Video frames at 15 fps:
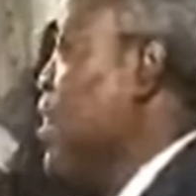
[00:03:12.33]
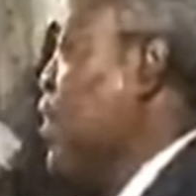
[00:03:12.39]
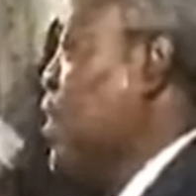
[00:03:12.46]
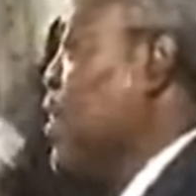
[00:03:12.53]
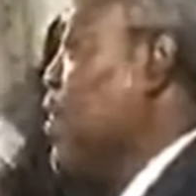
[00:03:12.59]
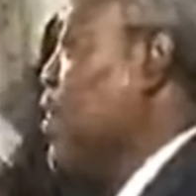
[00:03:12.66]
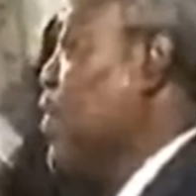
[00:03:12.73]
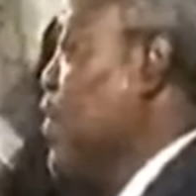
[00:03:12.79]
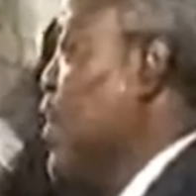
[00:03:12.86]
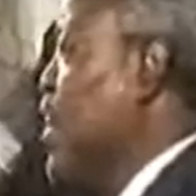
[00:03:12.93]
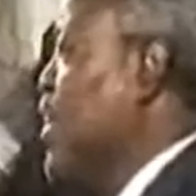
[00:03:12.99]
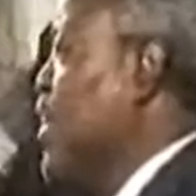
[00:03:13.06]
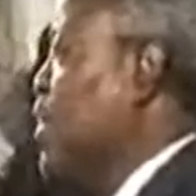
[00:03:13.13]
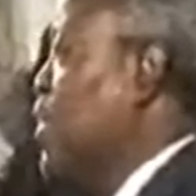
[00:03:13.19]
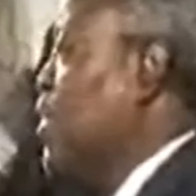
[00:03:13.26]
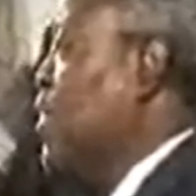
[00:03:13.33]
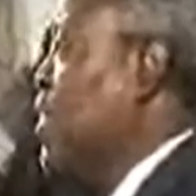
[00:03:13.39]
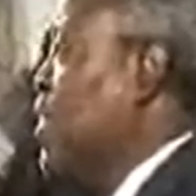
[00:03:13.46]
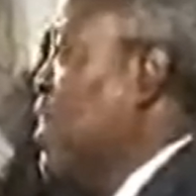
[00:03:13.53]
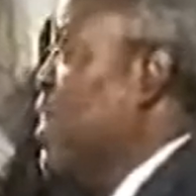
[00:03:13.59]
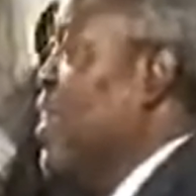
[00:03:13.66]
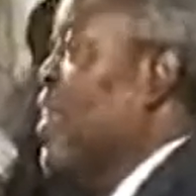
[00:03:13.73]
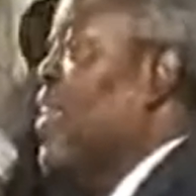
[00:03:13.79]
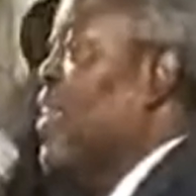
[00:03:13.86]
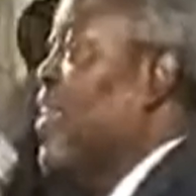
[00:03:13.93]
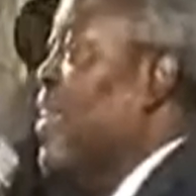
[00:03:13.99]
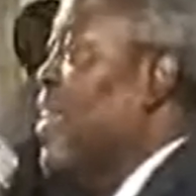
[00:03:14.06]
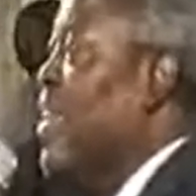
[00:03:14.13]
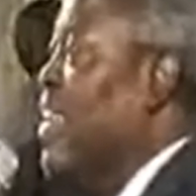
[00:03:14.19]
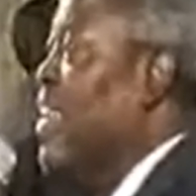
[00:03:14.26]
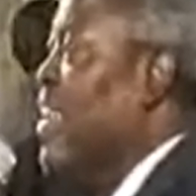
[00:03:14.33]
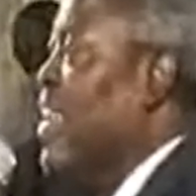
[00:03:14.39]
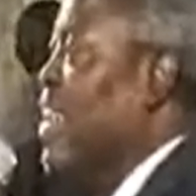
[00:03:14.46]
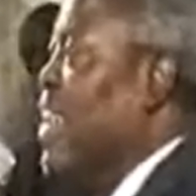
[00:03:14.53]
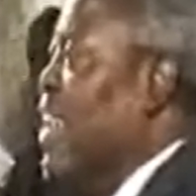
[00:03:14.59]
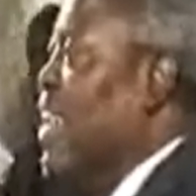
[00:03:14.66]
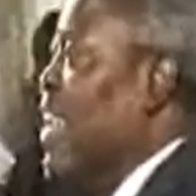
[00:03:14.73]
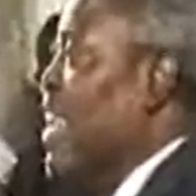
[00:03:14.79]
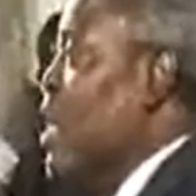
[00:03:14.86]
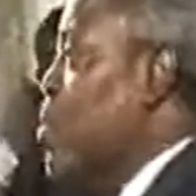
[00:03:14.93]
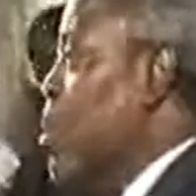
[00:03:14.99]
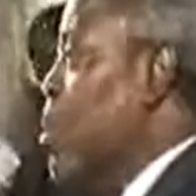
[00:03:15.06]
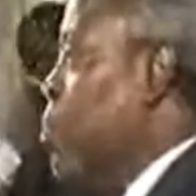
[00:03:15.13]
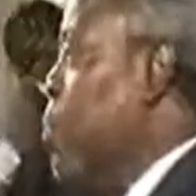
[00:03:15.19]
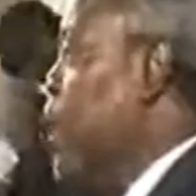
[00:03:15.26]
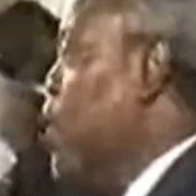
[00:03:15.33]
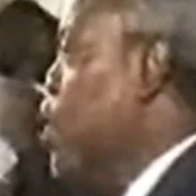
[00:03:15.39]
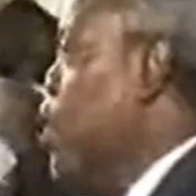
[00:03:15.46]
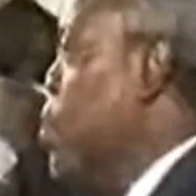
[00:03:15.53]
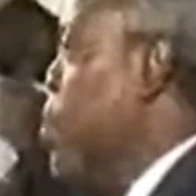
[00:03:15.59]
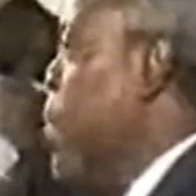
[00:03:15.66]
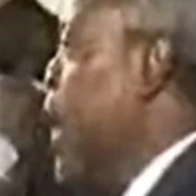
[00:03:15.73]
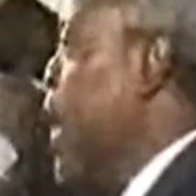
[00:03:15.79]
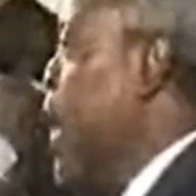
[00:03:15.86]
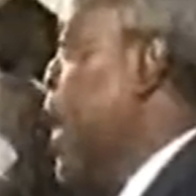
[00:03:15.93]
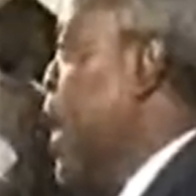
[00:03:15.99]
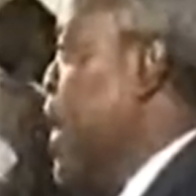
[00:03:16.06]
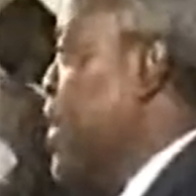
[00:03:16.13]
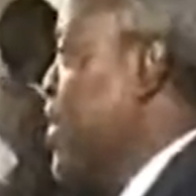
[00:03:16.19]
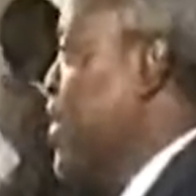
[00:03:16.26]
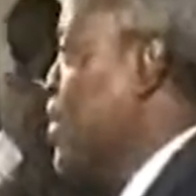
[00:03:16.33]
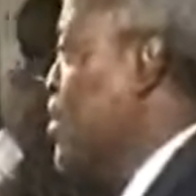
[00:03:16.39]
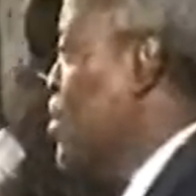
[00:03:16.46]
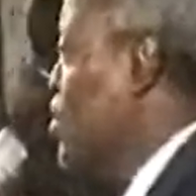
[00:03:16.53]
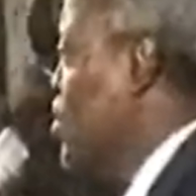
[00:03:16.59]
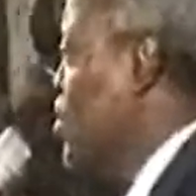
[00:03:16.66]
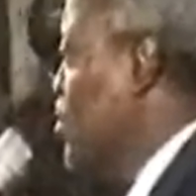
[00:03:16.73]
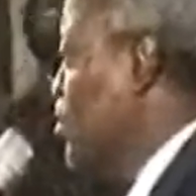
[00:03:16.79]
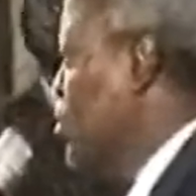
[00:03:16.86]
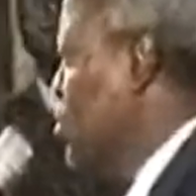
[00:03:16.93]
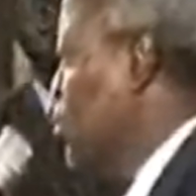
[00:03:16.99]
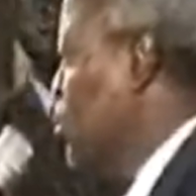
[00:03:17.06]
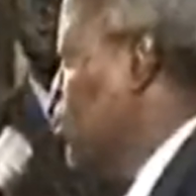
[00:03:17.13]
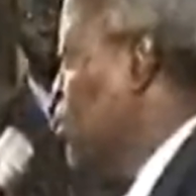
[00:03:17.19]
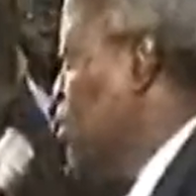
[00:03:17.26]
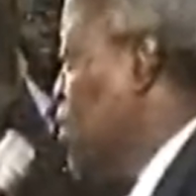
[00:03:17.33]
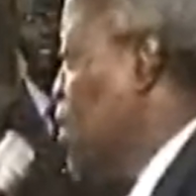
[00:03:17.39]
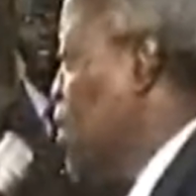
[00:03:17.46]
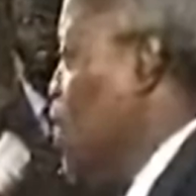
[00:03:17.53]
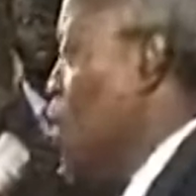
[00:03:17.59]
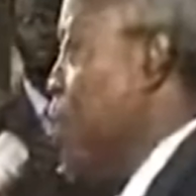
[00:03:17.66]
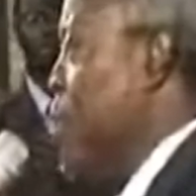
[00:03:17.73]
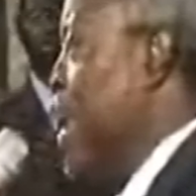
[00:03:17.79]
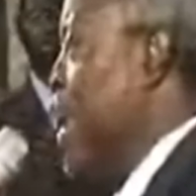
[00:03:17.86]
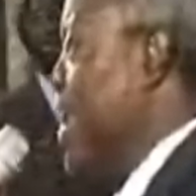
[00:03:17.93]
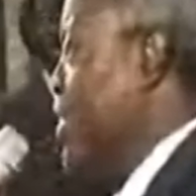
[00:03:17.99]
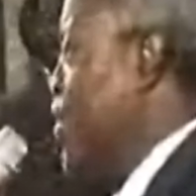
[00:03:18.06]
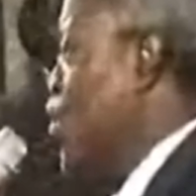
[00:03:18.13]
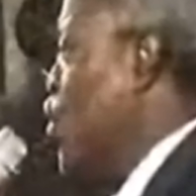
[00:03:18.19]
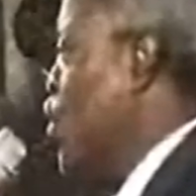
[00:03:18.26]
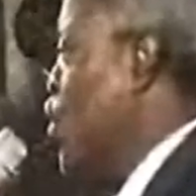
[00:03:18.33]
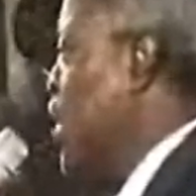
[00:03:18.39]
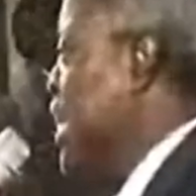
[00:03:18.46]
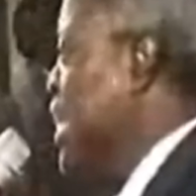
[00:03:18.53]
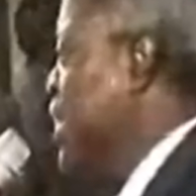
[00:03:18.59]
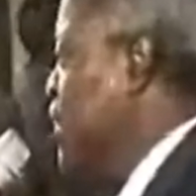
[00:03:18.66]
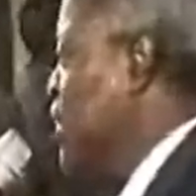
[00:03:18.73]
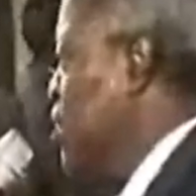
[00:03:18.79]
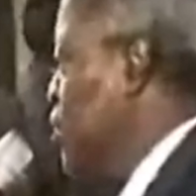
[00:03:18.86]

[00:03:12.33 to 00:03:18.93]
in goodness. They may pay you back a bad coin